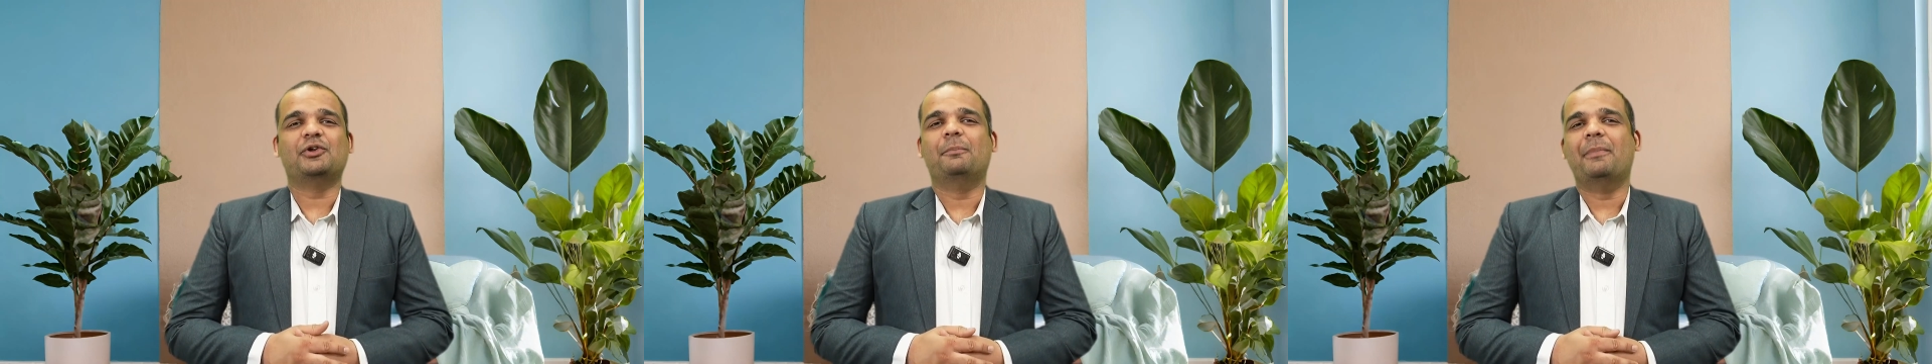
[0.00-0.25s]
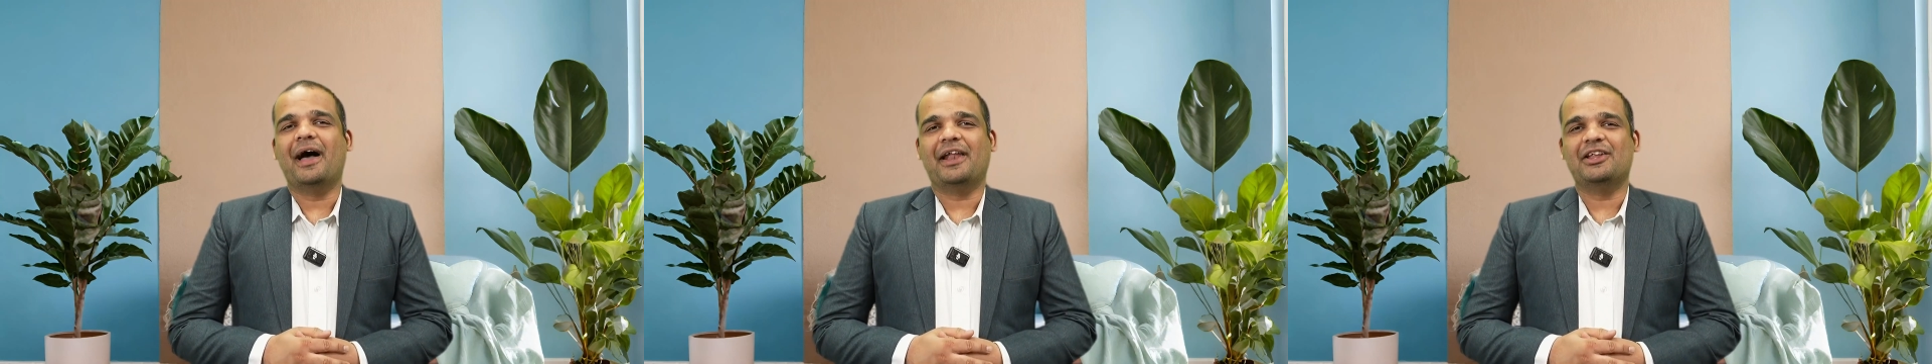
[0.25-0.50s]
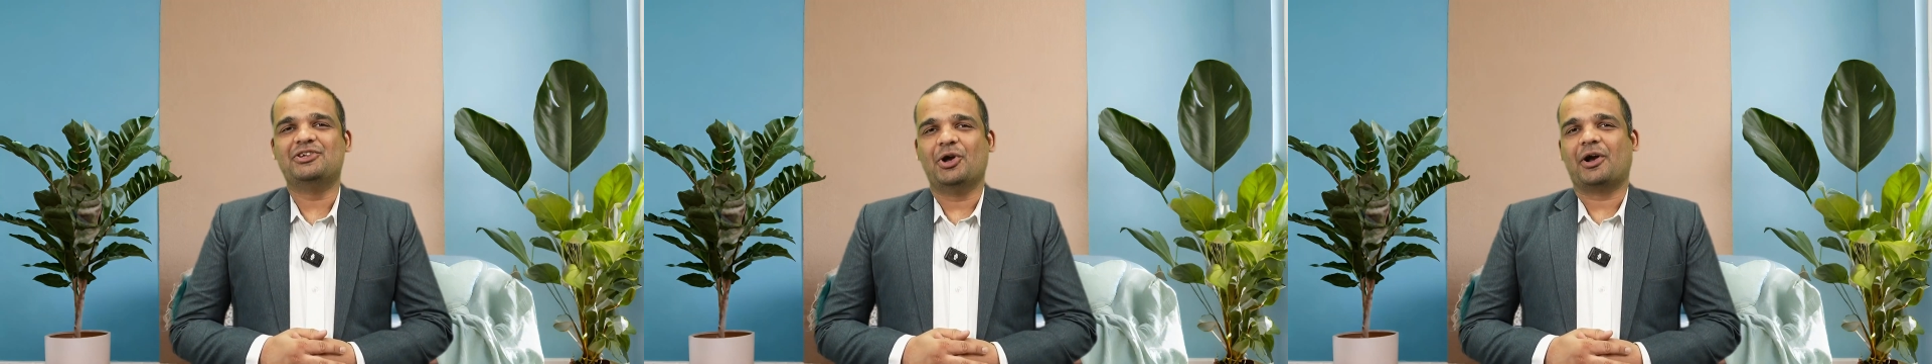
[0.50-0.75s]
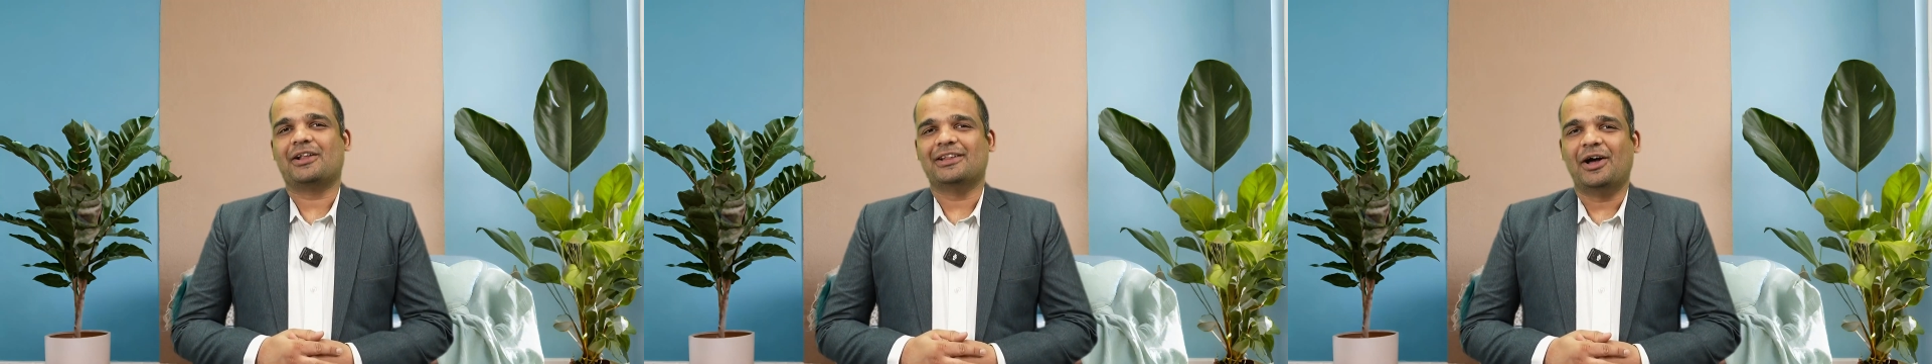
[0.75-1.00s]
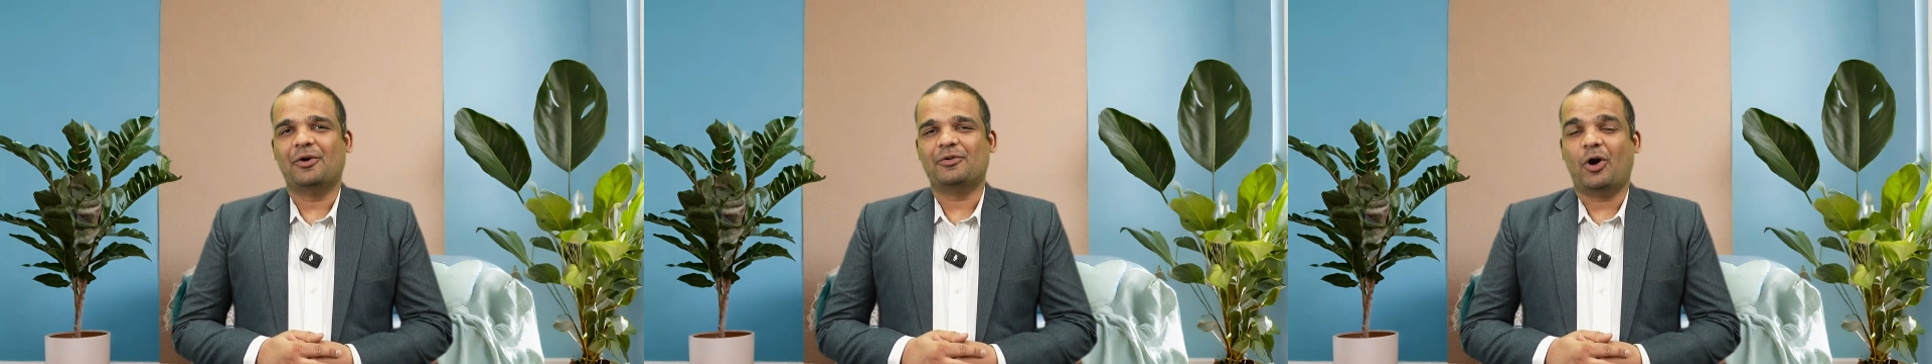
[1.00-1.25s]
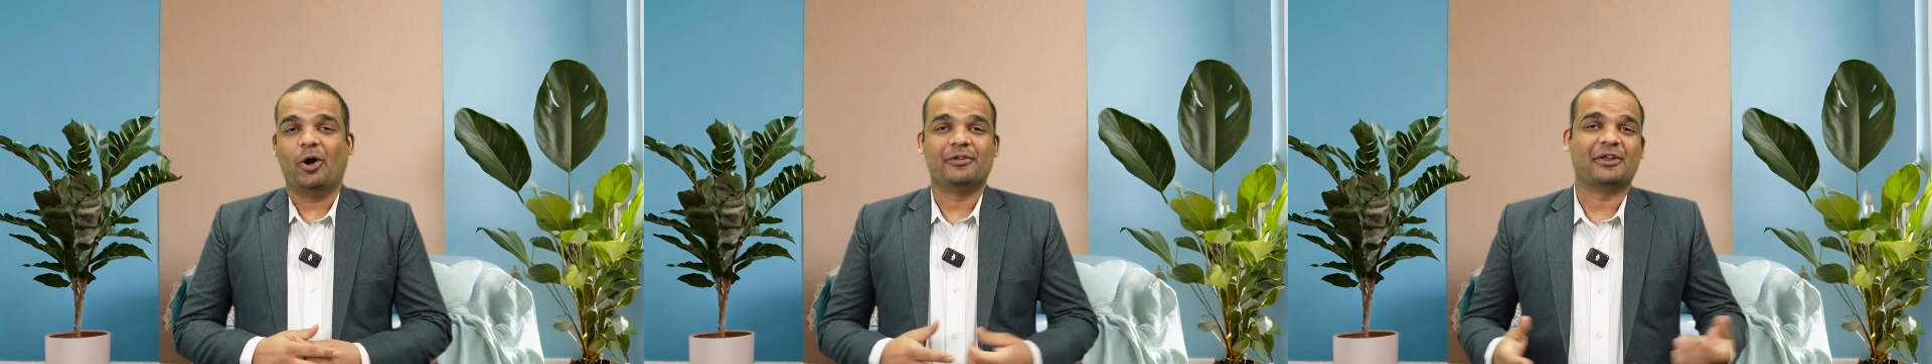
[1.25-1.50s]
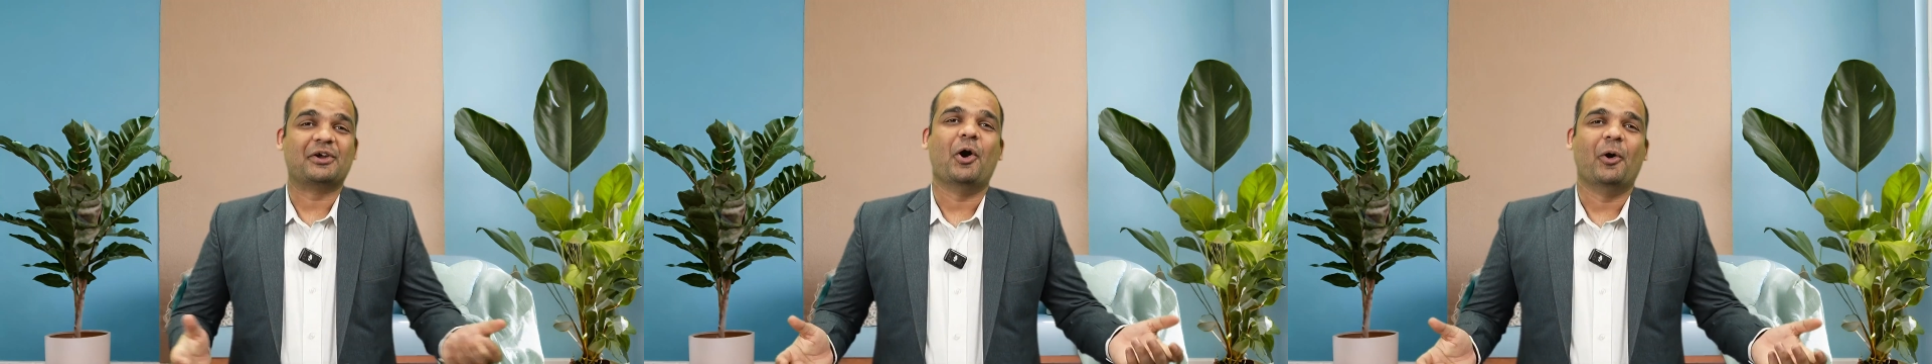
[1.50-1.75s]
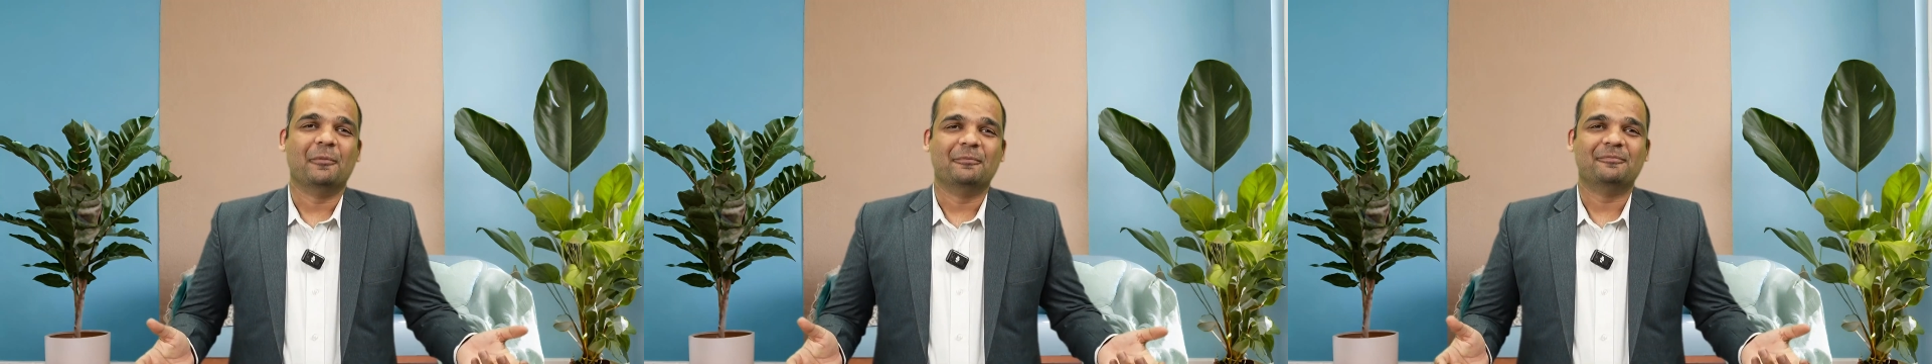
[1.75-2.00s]
to manage your cloud on the
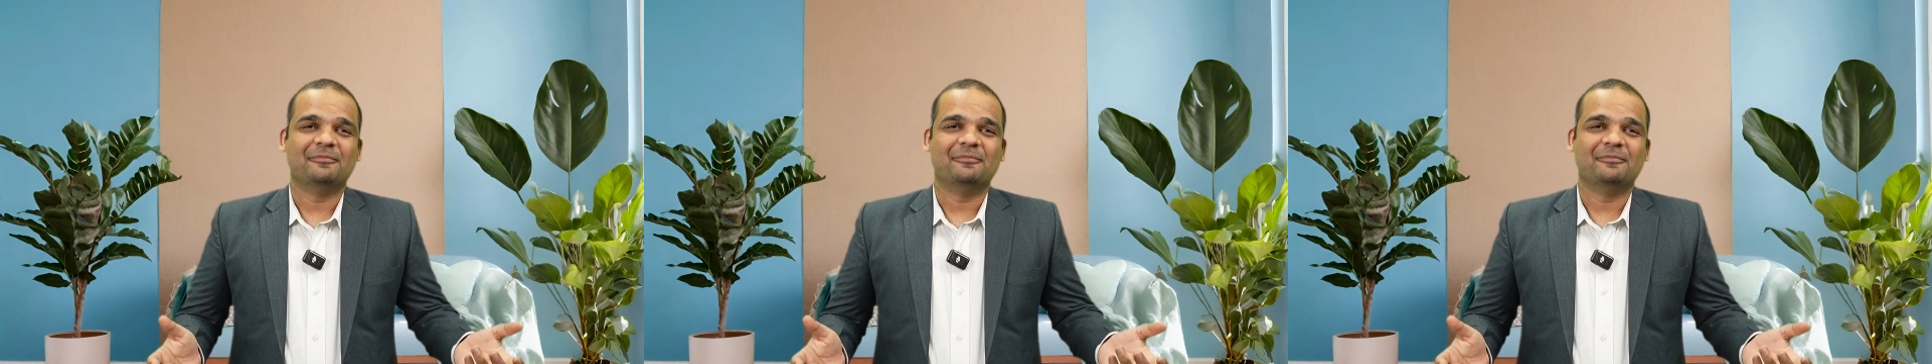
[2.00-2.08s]
go?